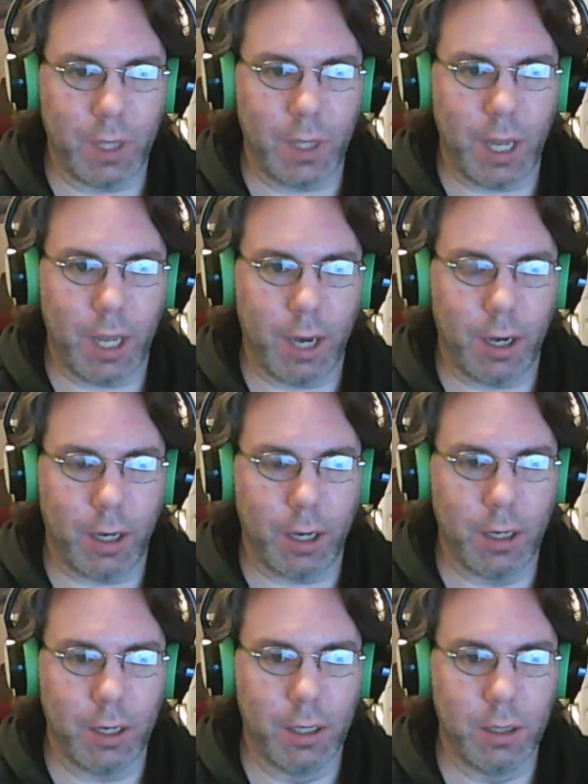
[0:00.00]

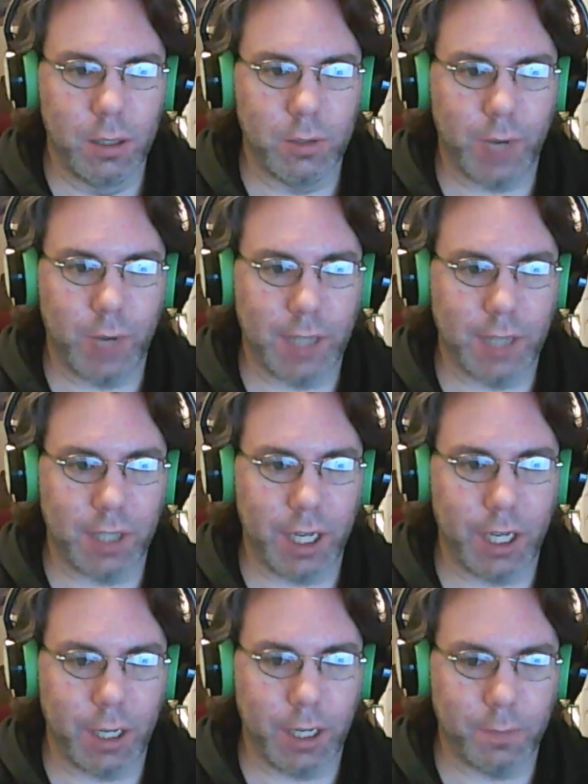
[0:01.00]
a
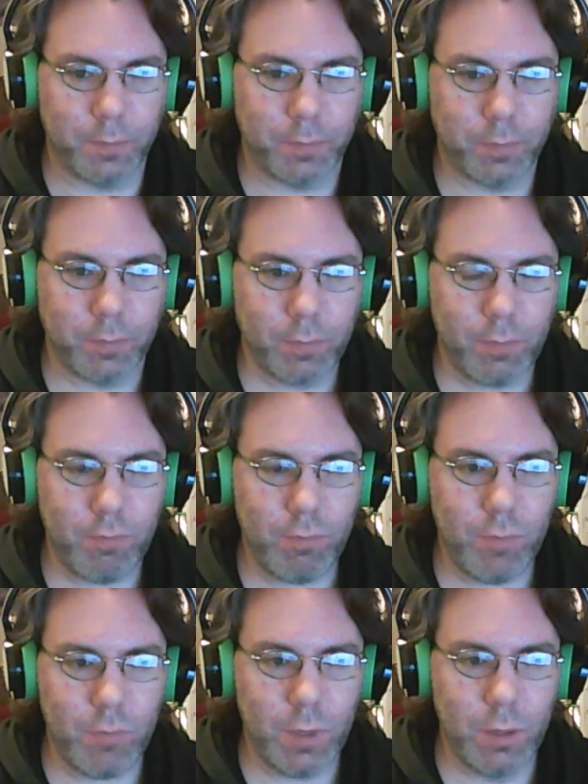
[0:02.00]
translated
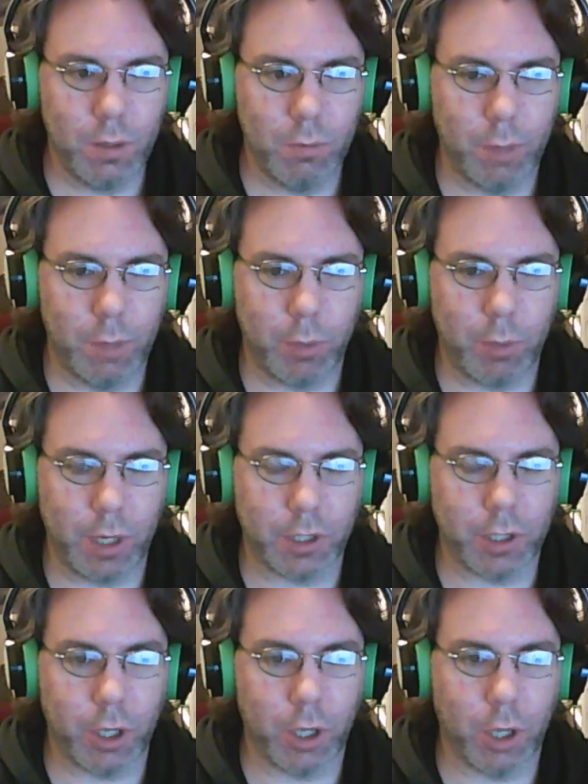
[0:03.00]

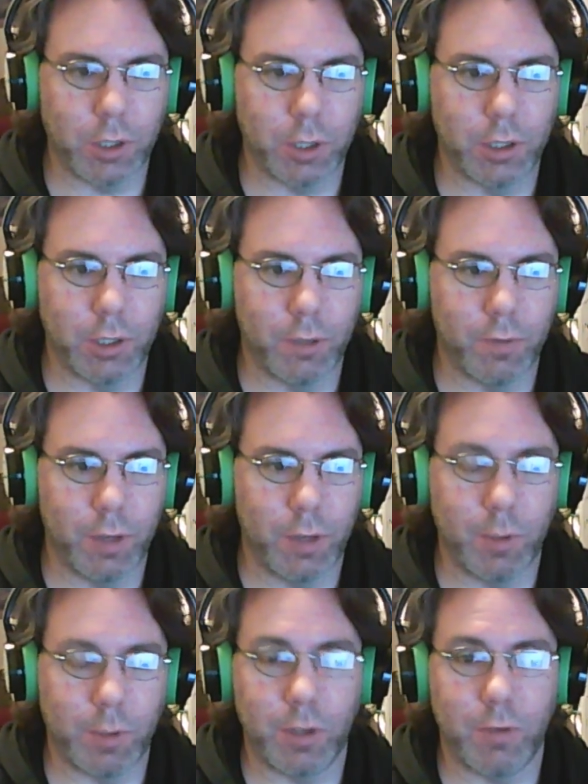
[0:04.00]
reproduction cartridge of the
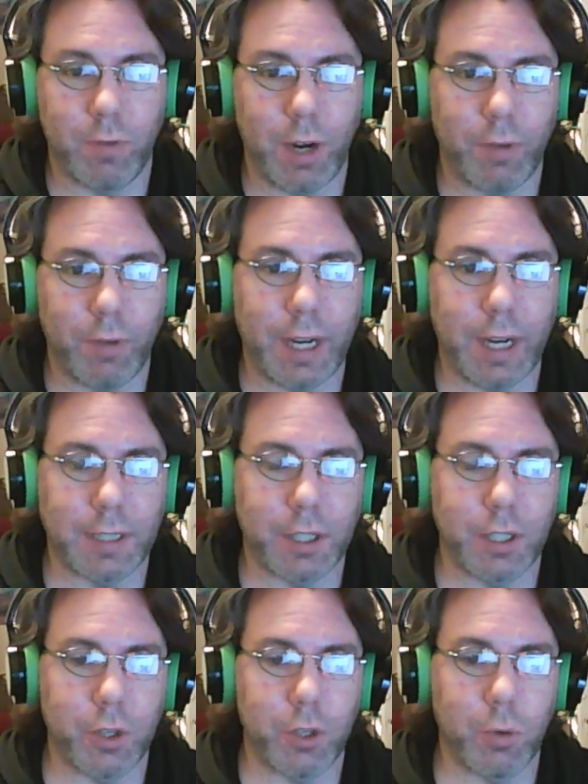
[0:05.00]
original Final Fantasy
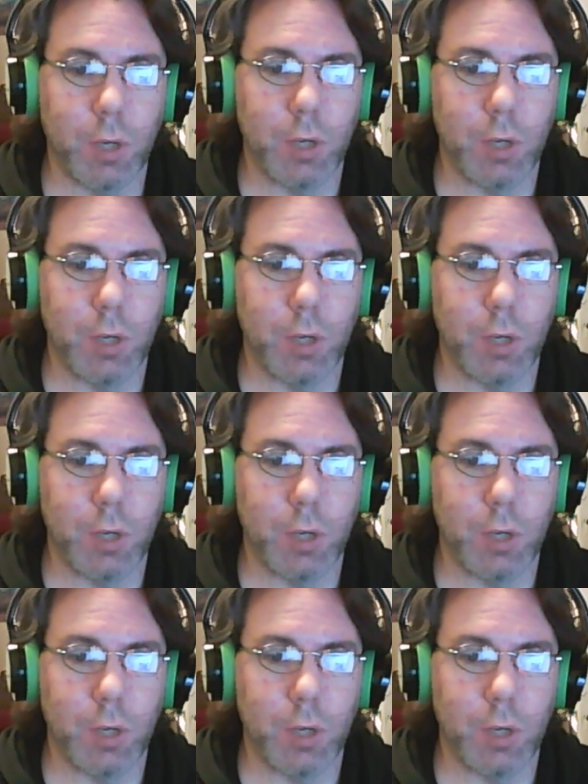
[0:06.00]
II,